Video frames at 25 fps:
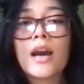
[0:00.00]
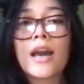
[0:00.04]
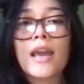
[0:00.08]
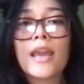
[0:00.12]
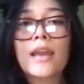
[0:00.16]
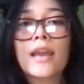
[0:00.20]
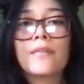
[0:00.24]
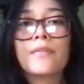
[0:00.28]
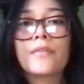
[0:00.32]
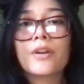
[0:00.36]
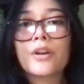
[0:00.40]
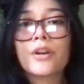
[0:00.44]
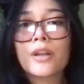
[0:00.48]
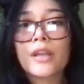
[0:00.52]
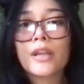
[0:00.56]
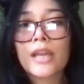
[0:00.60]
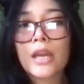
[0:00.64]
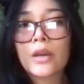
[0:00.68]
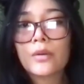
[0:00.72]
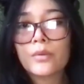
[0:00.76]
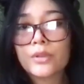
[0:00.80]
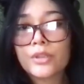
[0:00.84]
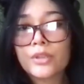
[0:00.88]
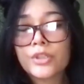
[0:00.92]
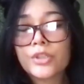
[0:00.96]
I have heard
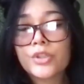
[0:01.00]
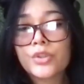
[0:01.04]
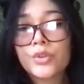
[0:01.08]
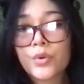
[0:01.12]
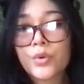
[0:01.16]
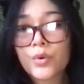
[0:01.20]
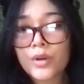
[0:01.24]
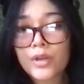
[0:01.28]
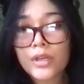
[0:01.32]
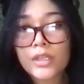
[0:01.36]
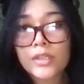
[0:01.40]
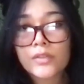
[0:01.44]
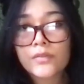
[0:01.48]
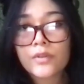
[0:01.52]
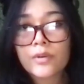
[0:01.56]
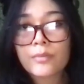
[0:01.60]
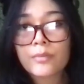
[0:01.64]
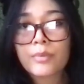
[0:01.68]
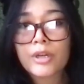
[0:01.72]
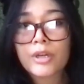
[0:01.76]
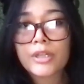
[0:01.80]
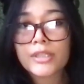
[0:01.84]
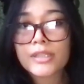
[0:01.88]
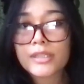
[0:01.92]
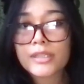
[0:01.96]
countless stories
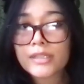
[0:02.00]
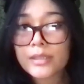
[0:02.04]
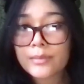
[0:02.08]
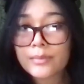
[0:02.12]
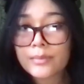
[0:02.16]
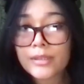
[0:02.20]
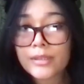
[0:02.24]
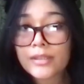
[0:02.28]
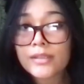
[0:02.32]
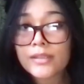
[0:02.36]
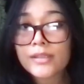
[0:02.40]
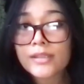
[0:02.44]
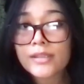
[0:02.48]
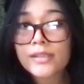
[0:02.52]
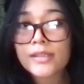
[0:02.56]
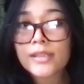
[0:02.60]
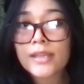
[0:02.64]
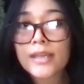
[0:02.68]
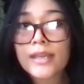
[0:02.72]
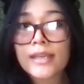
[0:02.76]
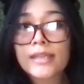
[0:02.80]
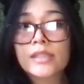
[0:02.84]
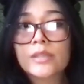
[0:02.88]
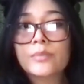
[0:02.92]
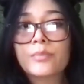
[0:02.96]
from
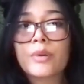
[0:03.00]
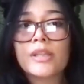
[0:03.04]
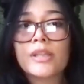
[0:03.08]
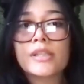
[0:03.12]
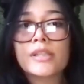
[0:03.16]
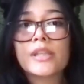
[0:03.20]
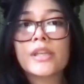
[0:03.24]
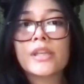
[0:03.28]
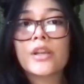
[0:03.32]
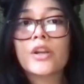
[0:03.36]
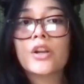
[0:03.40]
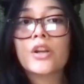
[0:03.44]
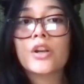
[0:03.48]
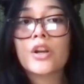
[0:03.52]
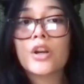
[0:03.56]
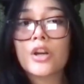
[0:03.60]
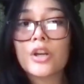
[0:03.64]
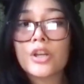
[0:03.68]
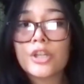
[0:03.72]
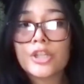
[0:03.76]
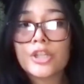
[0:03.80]
participants expressing